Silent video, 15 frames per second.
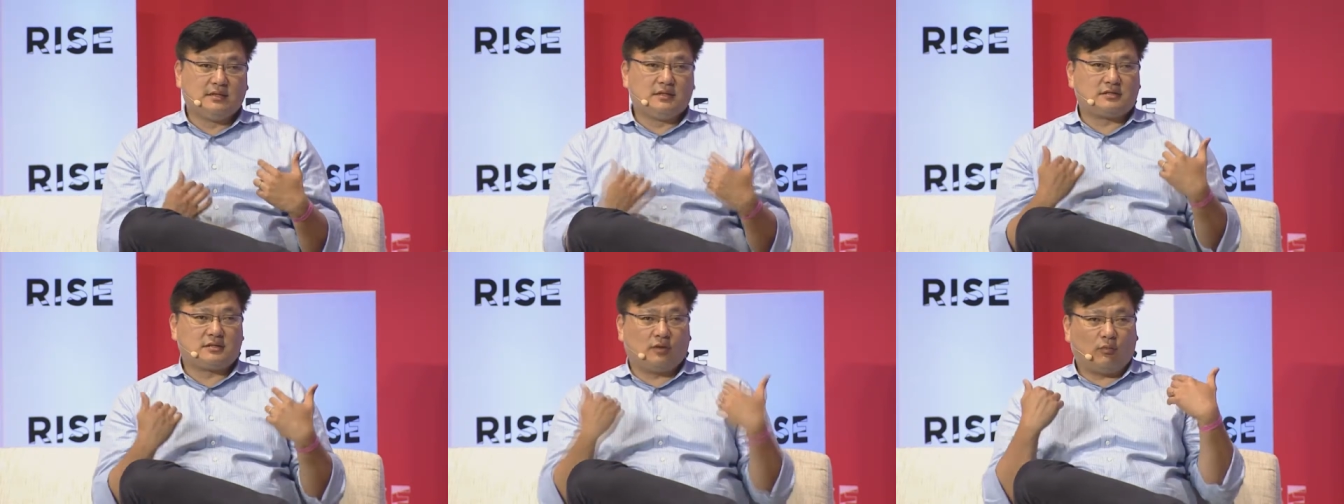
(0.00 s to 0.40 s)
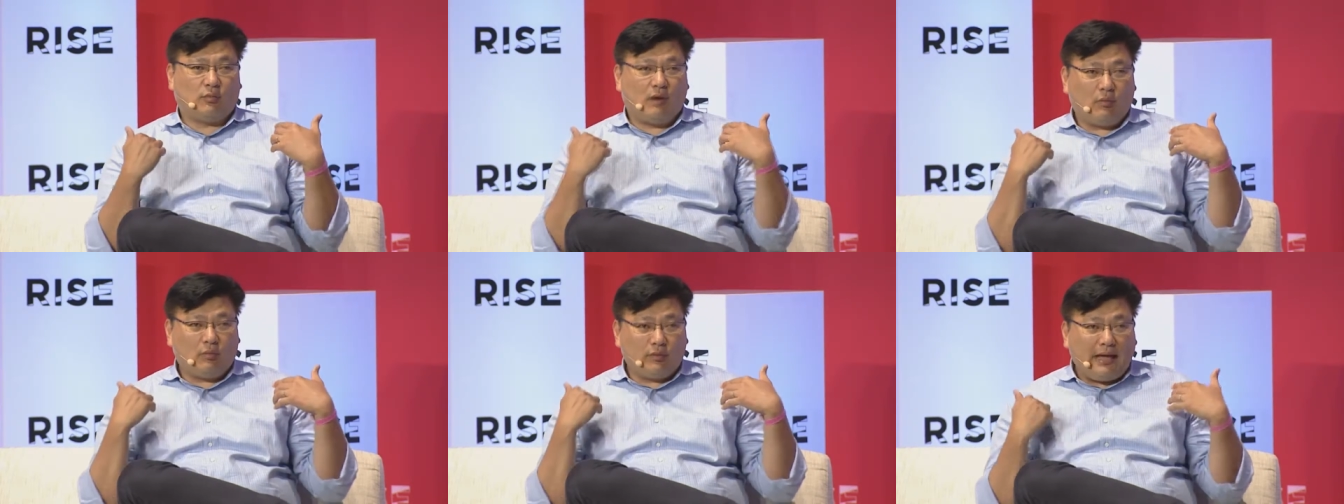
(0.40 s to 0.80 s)
So
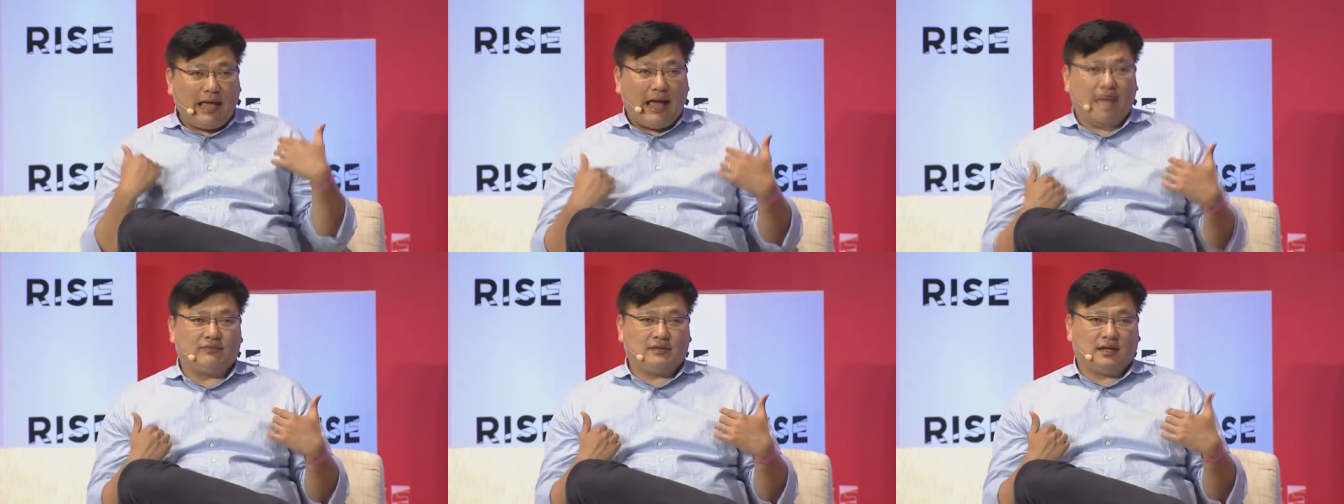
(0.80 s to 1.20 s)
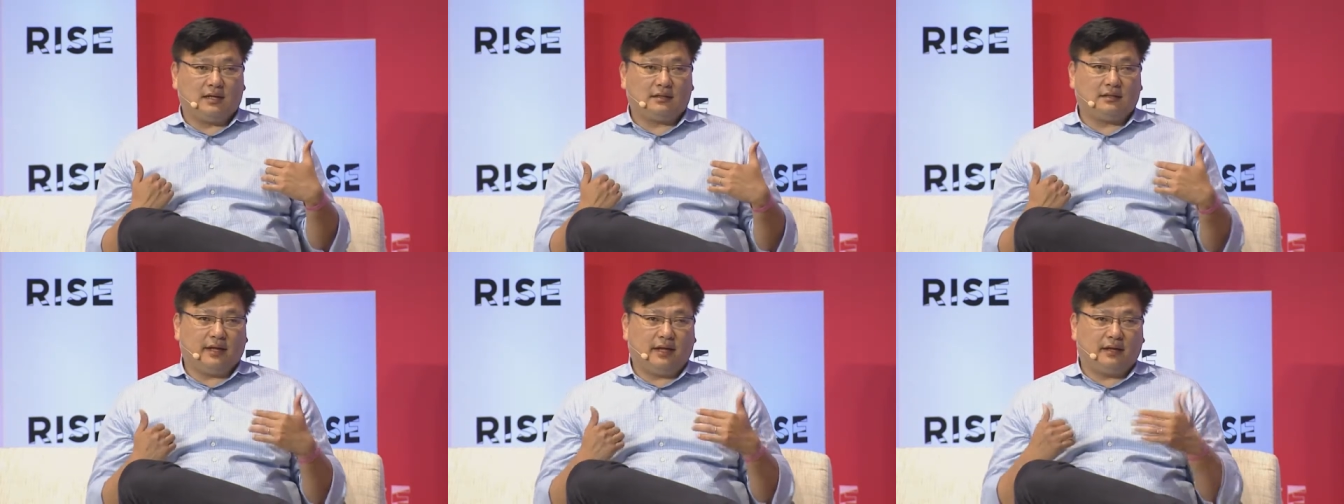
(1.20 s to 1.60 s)
what we have
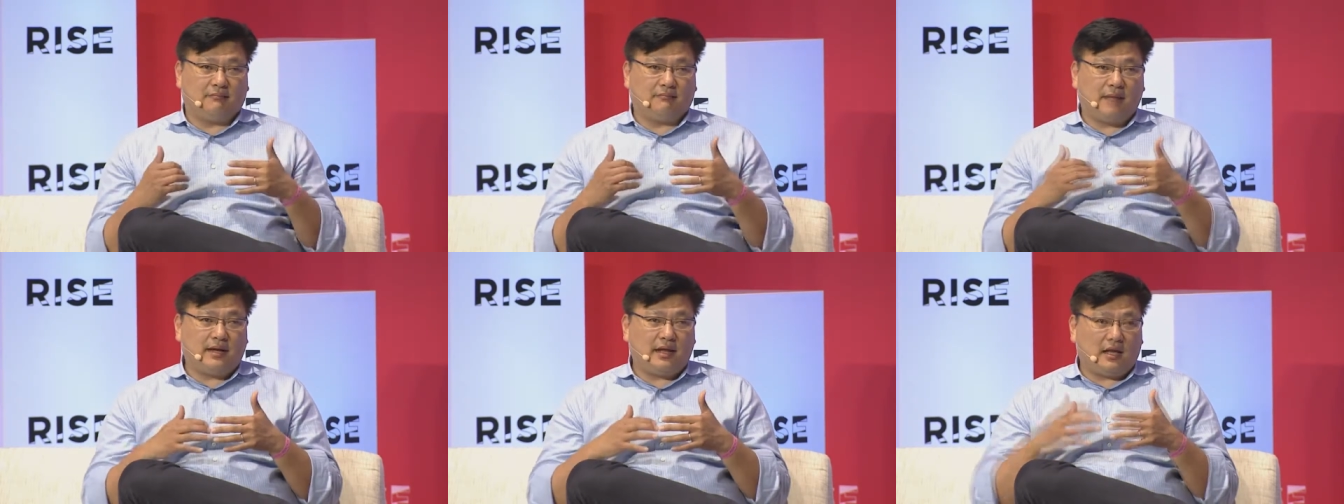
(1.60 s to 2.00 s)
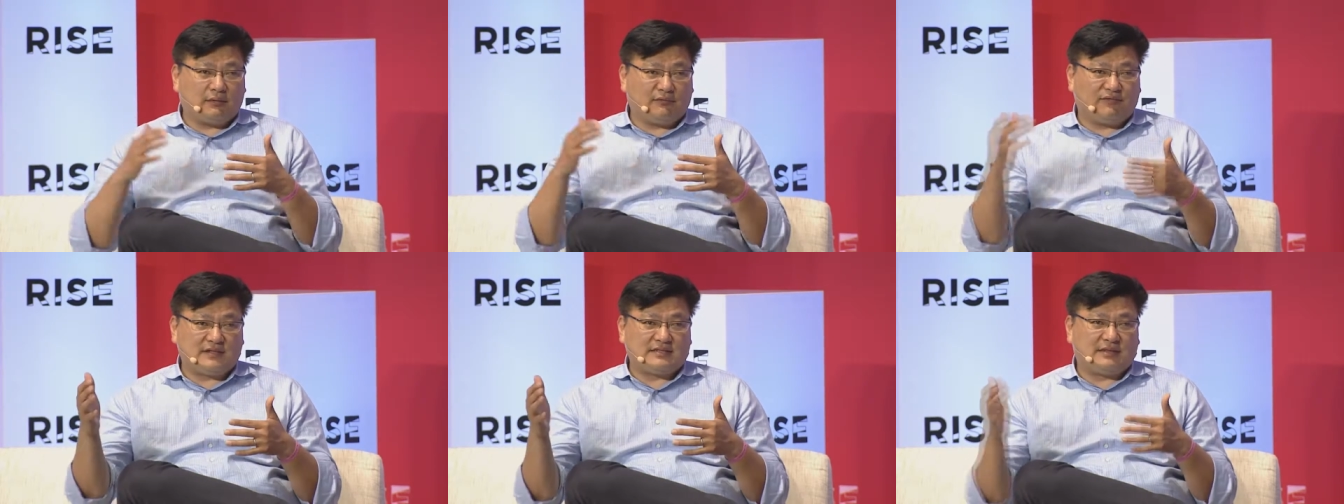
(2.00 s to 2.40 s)
done, and many other
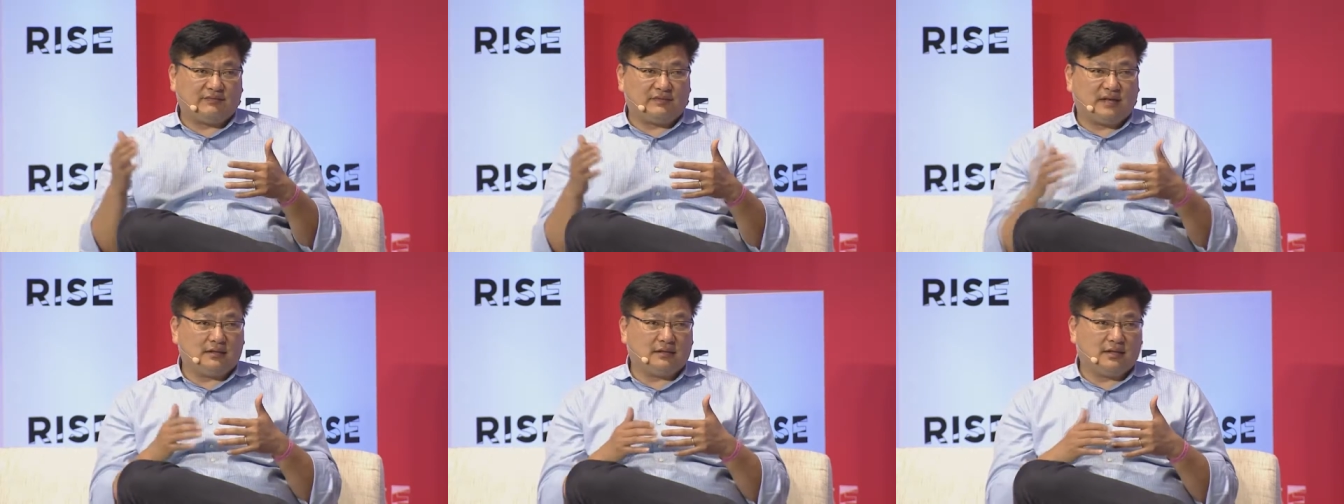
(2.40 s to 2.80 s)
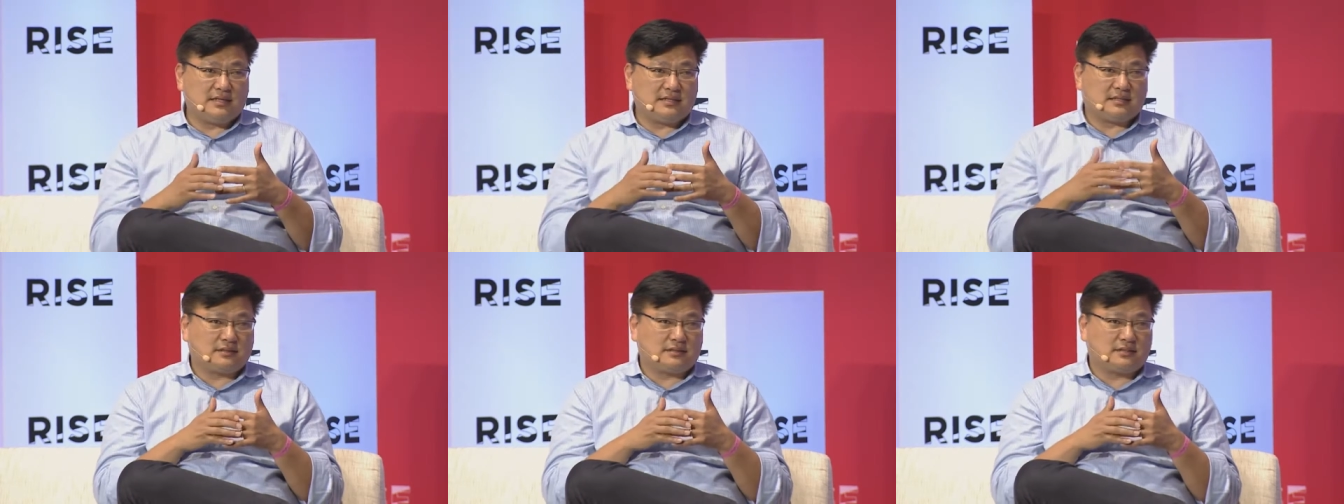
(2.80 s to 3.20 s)
funds have done,
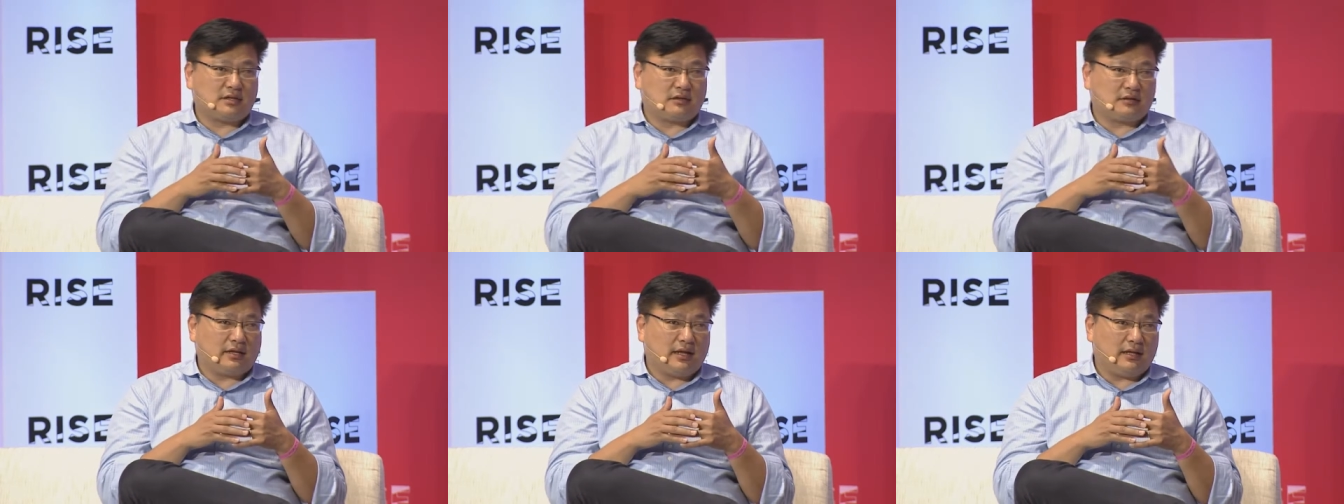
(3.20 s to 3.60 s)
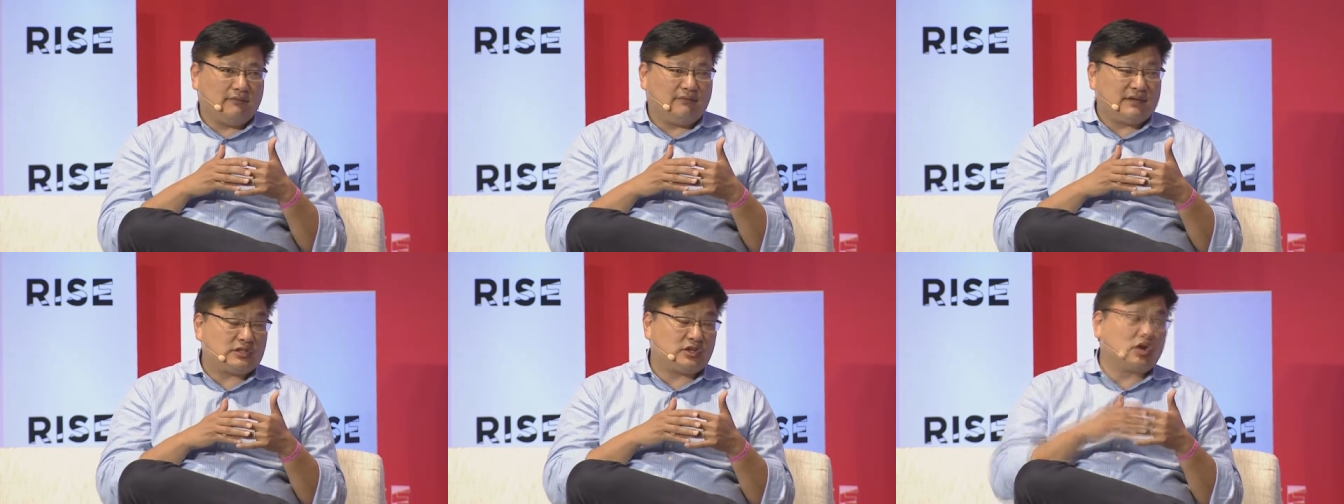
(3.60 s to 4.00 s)
is start
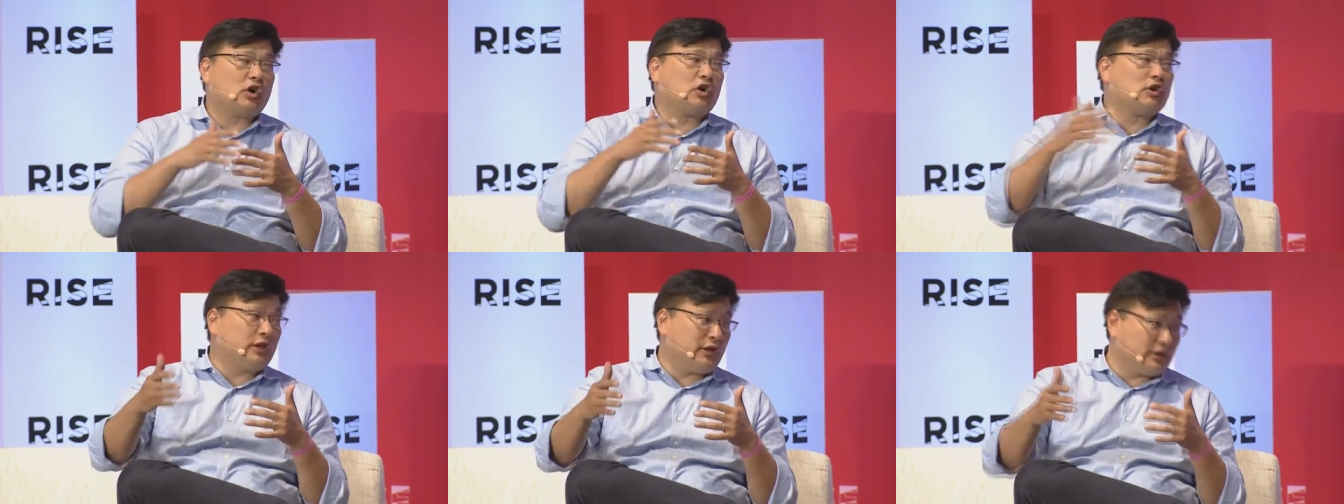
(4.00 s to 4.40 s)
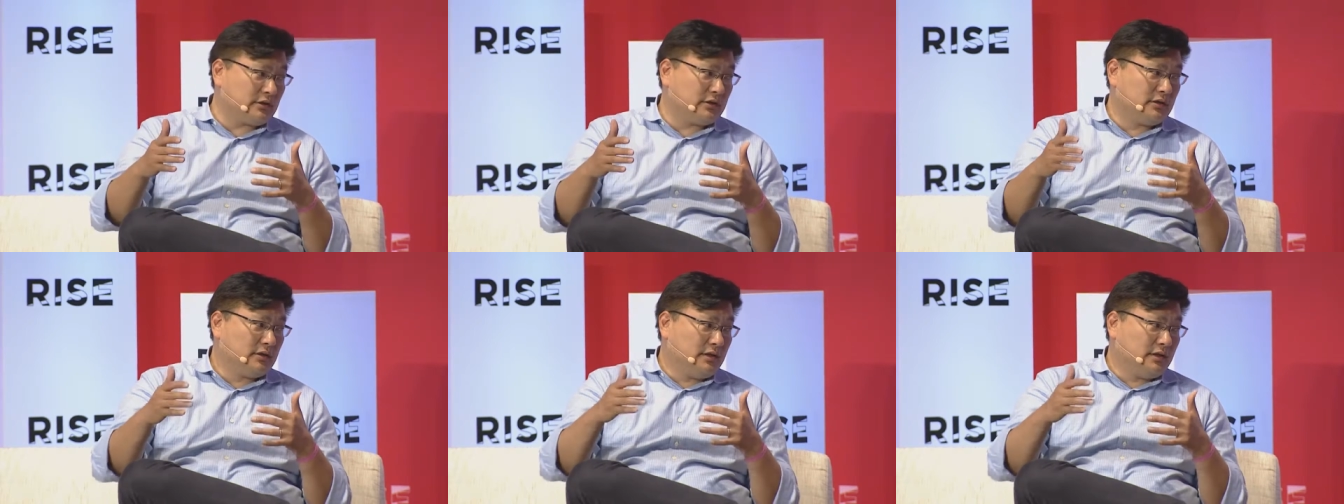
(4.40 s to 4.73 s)
investing earlier